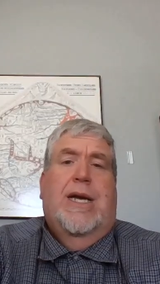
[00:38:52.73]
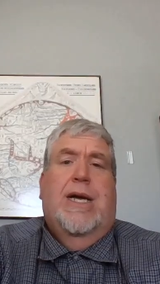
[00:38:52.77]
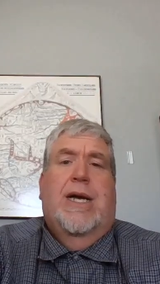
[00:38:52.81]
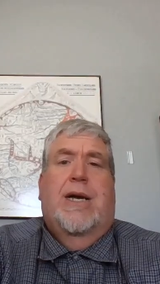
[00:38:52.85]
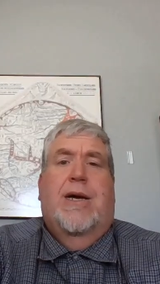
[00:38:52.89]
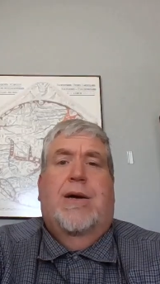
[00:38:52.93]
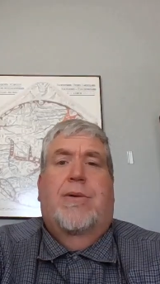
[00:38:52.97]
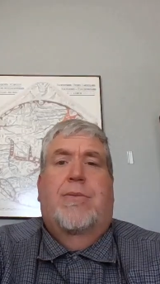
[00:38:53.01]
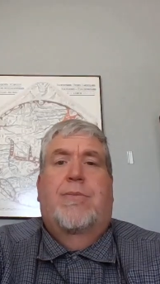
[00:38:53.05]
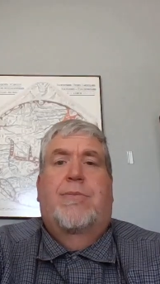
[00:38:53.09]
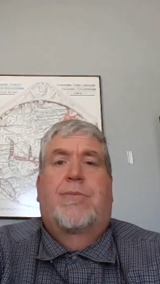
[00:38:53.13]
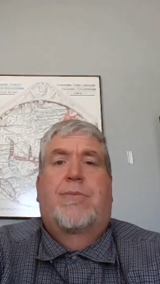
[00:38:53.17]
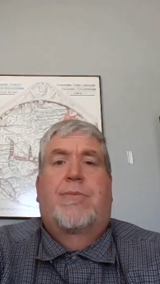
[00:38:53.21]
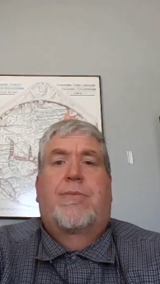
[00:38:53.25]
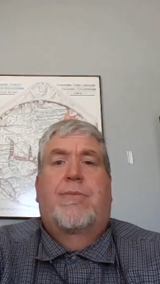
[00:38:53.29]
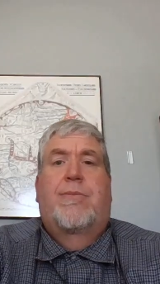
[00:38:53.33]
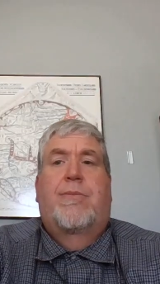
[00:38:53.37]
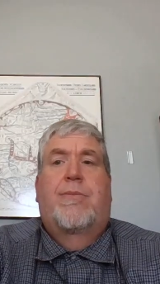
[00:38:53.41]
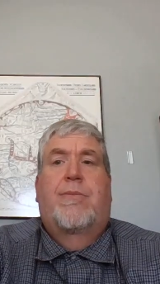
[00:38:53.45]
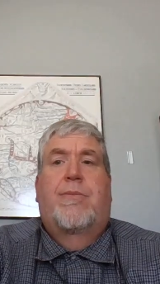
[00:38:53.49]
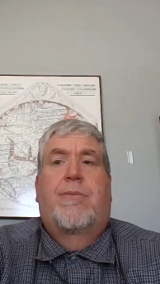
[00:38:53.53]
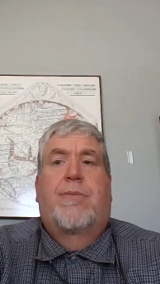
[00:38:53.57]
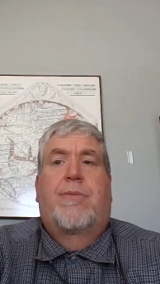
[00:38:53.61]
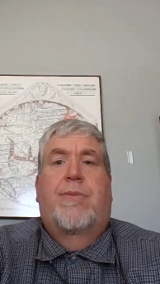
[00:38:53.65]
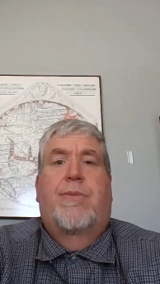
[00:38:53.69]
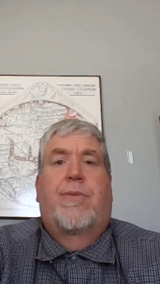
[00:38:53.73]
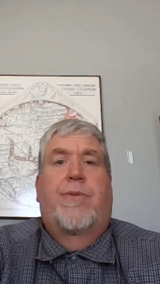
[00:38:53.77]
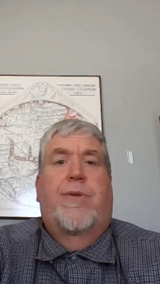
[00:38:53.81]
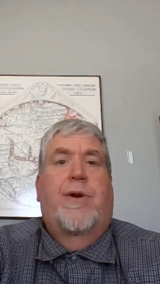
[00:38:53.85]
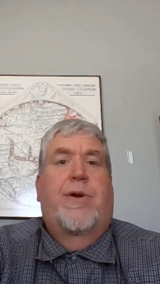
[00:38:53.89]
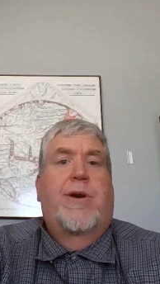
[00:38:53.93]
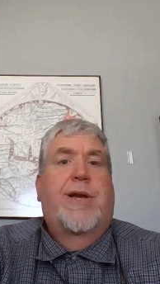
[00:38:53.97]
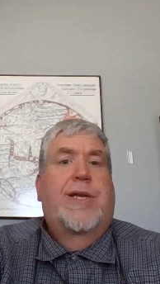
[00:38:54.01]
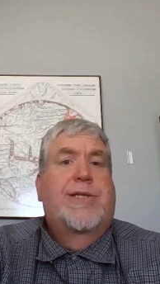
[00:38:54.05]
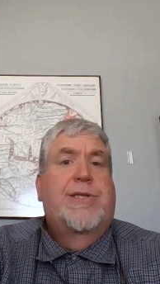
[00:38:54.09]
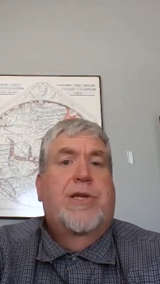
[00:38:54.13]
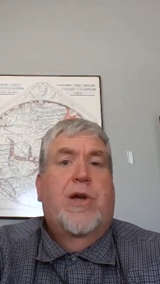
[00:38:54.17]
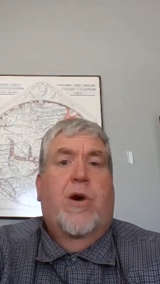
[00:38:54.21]
Uh,
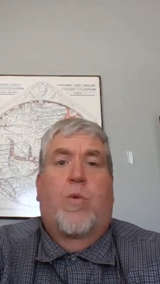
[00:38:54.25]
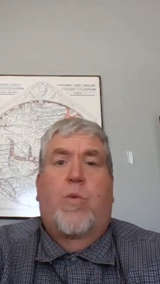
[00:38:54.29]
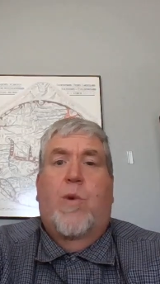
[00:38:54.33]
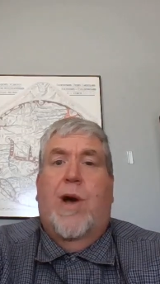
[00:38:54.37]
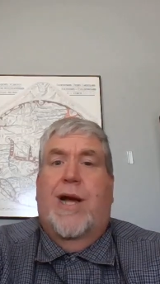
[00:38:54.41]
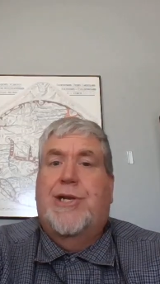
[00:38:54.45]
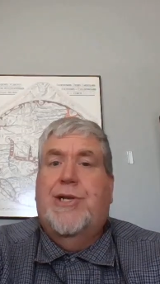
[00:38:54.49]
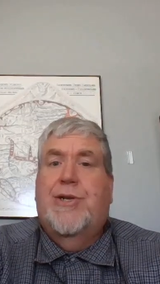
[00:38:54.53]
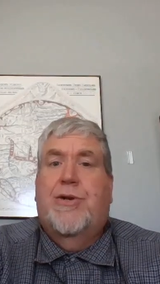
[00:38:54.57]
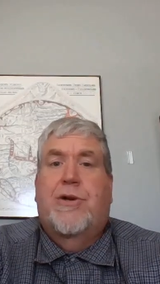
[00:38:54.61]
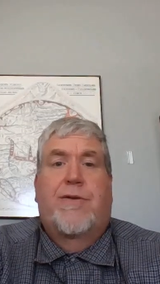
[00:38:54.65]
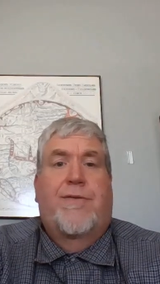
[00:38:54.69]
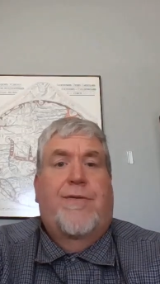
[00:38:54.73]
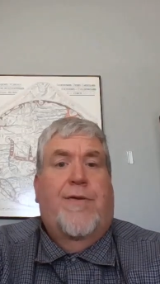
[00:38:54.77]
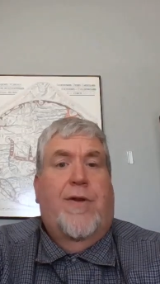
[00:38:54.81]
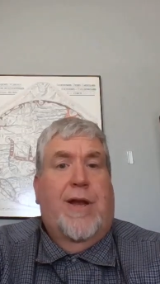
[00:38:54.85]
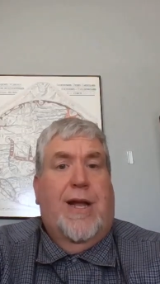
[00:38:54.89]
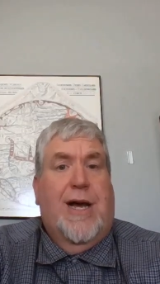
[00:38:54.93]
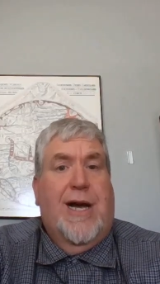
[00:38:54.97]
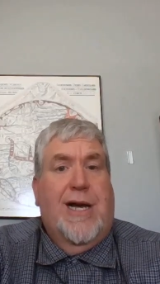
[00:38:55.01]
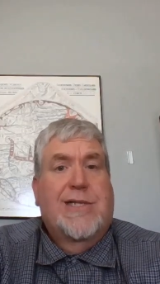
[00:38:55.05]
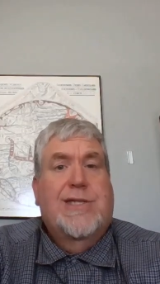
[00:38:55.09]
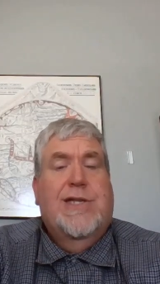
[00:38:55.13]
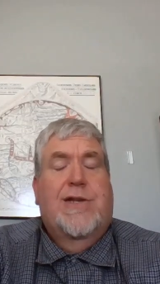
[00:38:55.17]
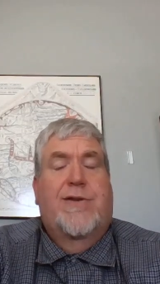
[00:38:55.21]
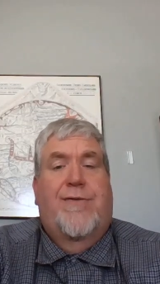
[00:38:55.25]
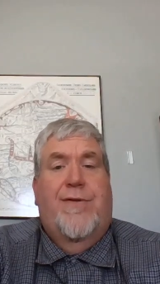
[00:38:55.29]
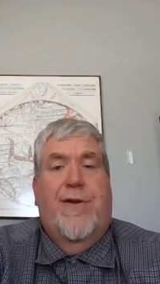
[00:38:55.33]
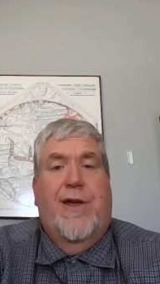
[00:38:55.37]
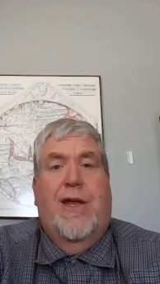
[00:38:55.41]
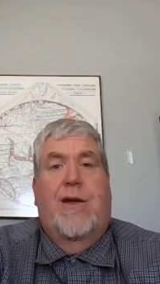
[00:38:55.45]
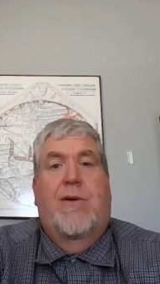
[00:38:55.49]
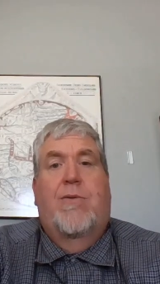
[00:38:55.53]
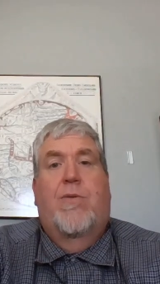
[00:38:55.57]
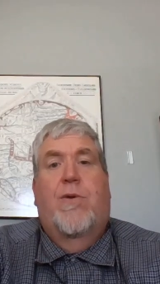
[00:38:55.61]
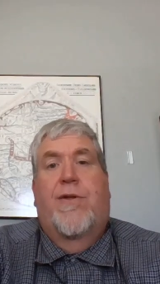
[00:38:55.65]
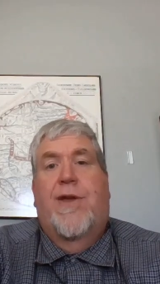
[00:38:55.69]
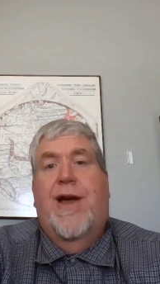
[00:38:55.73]
there is no Western
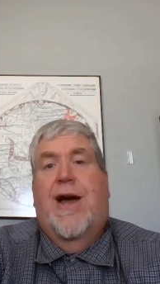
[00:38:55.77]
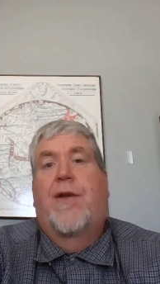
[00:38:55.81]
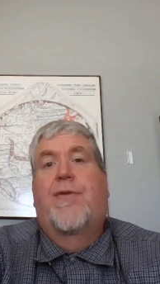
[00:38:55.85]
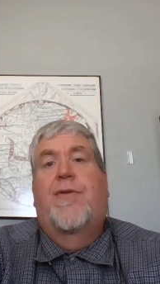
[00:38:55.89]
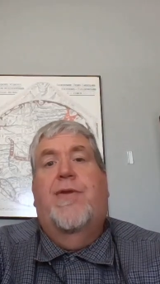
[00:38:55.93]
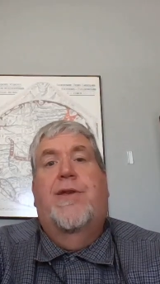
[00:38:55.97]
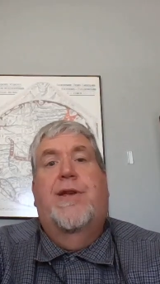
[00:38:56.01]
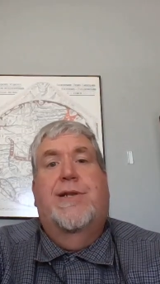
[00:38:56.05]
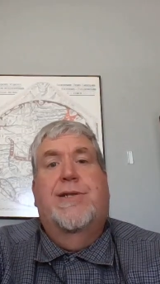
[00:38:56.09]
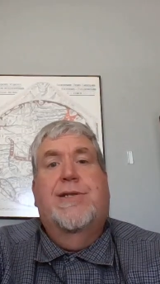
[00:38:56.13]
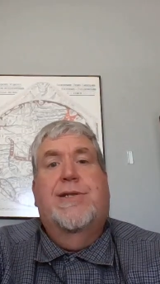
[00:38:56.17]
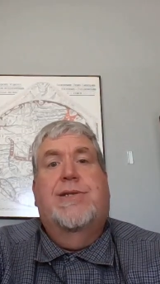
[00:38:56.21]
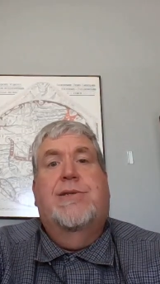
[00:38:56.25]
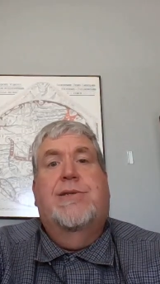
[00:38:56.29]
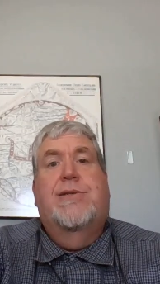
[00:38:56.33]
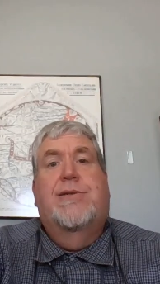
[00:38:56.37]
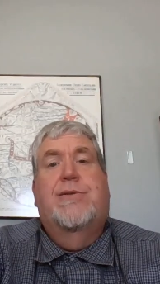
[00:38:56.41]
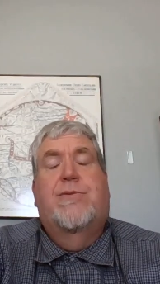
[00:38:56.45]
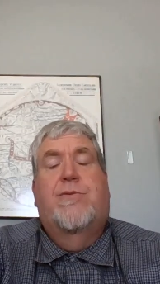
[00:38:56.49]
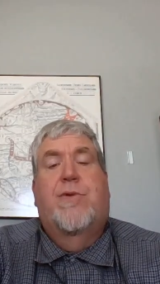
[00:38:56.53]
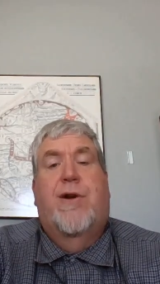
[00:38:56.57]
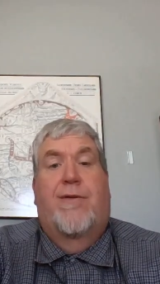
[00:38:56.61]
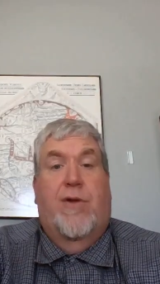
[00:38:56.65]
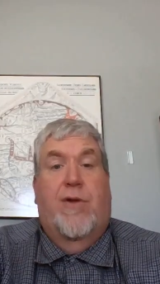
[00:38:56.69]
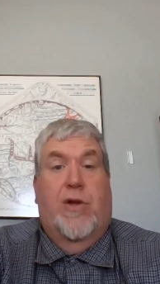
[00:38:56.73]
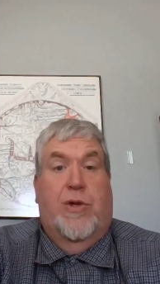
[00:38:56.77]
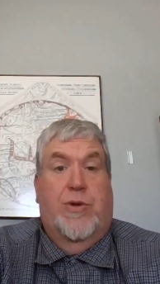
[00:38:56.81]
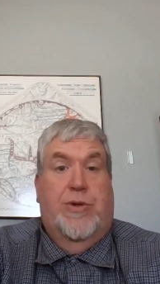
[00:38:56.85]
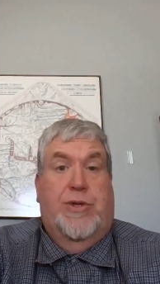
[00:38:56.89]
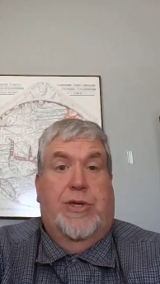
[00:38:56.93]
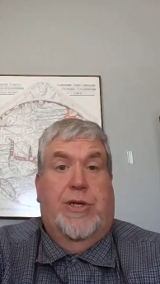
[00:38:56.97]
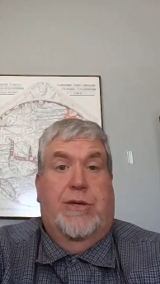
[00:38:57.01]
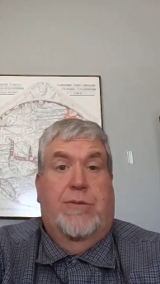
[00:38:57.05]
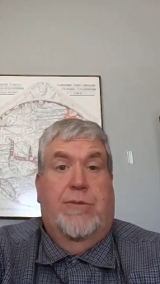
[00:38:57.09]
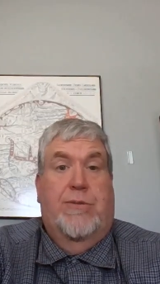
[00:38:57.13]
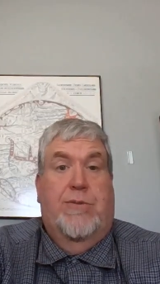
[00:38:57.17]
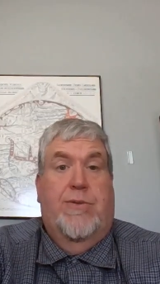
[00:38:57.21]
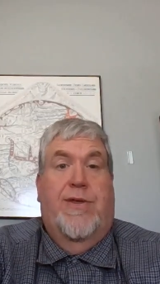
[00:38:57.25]
philosophy without this
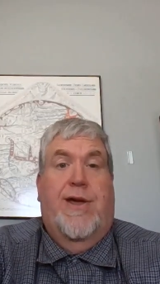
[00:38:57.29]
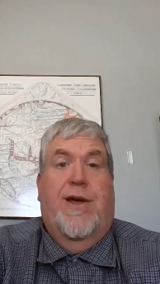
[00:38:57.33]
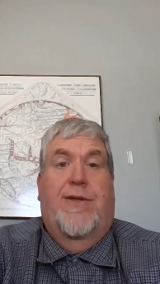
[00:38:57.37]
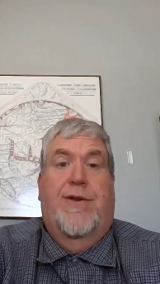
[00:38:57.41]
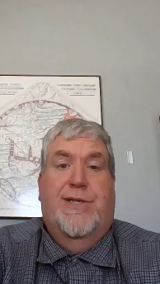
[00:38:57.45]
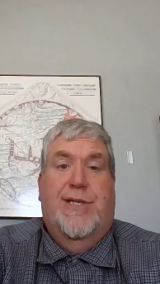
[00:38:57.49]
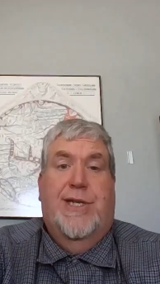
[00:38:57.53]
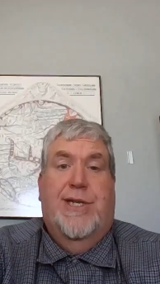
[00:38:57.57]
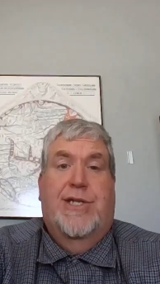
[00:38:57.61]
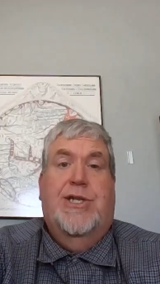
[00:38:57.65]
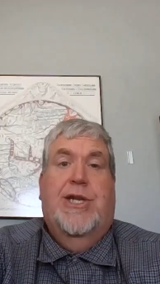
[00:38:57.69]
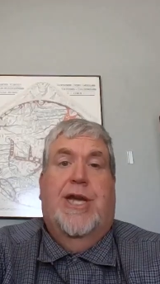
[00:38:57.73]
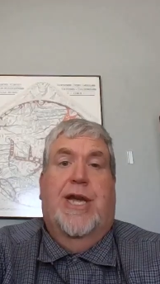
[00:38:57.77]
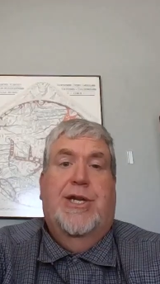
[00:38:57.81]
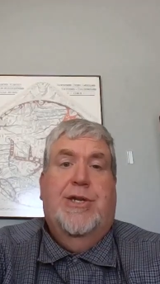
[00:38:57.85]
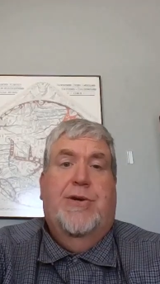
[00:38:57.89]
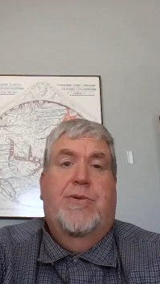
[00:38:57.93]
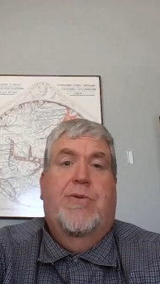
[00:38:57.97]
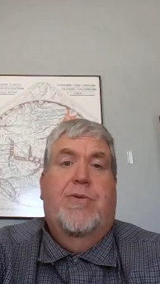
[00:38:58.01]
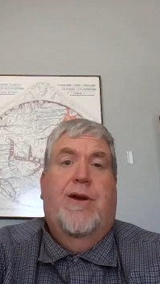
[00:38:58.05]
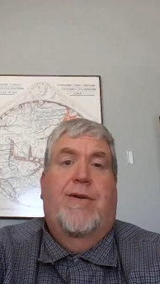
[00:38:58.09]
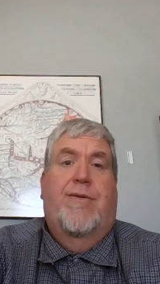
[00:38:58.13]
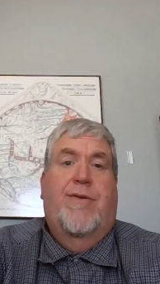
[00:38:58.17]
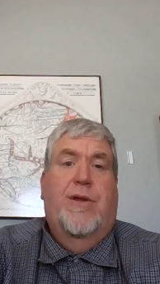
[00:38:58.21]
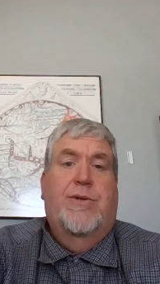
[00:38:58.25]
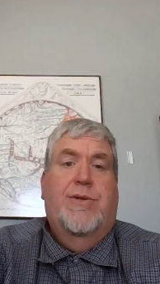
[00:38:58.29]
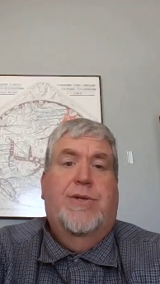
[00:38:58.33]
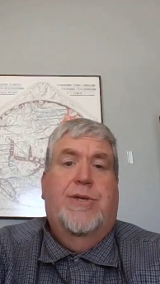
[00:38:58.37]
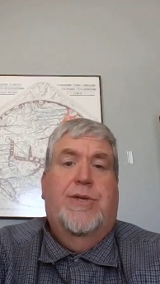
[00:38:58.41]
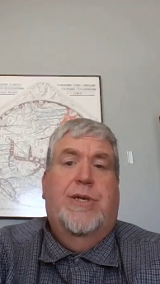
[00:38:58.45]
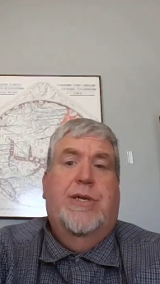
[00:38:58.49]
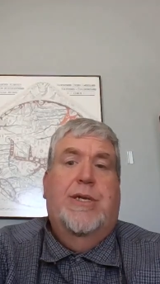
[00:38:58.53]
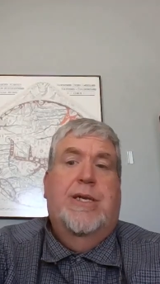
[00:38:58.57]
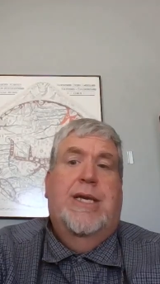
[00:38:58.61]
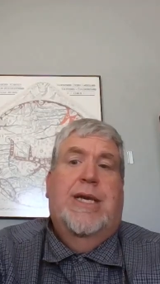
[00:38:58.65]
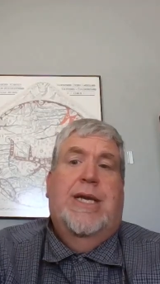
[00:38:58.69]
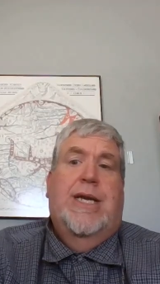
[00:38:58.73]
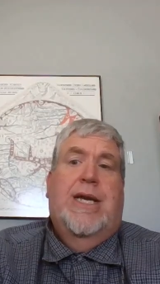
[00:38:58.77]
revolution, without this education revolution.
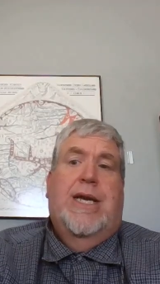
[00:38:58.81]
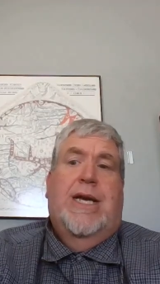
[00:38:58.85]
